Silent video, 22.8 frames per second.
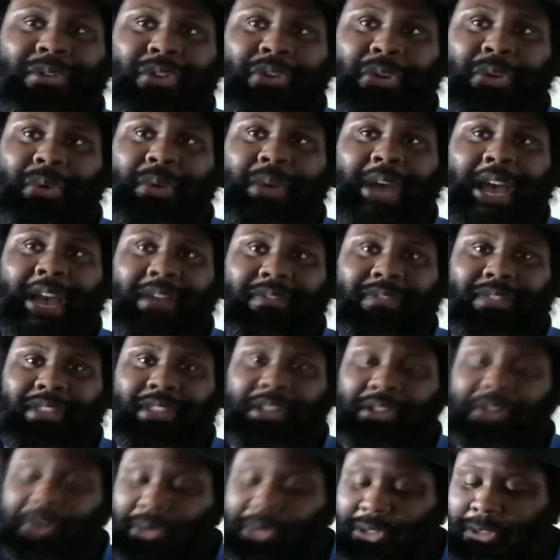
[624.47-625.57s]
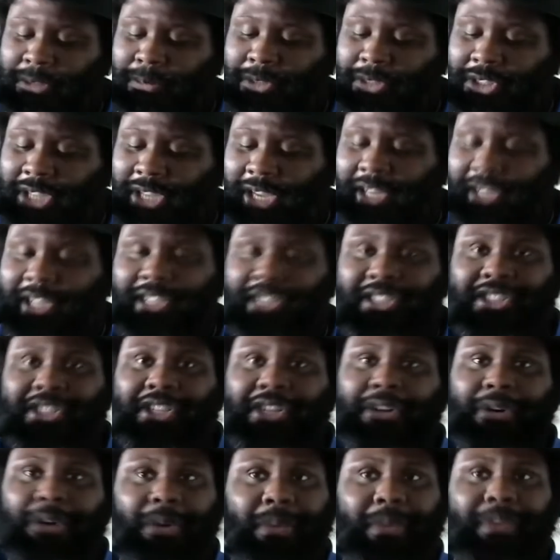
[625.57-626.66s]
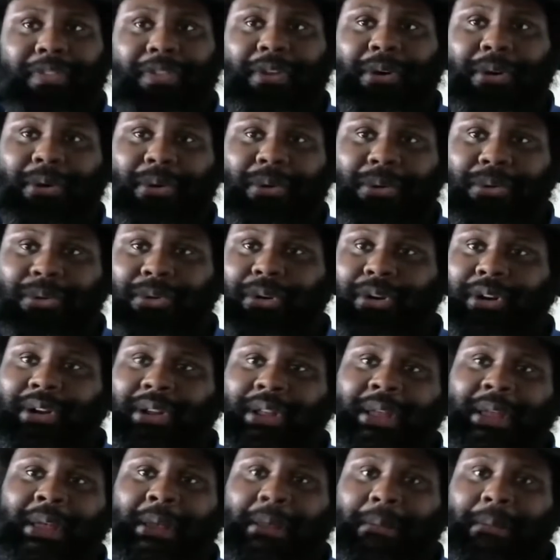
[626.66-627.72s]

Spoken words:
do have to do some shady shit or withhold or